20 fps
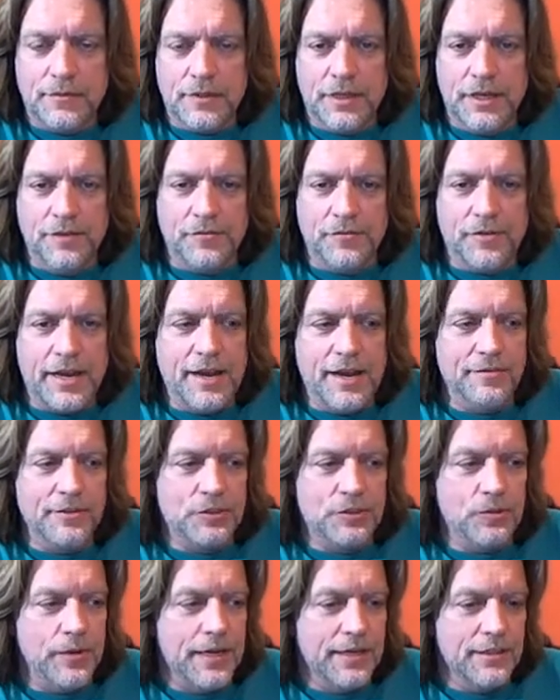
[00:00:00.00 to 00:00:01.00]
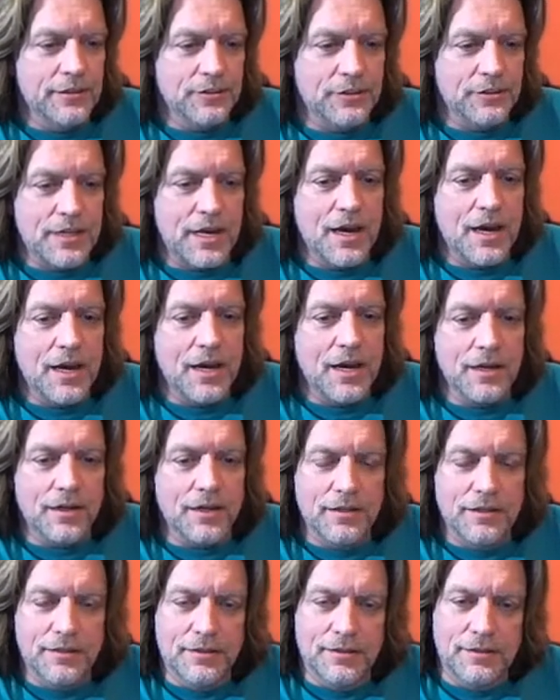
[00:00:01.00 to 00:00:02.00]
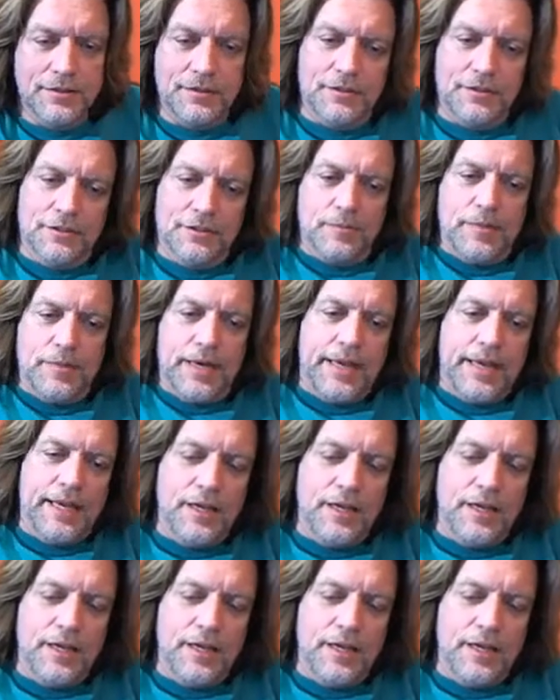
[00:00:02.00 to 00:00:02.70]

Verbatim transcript: If I had a tweed in stock. So my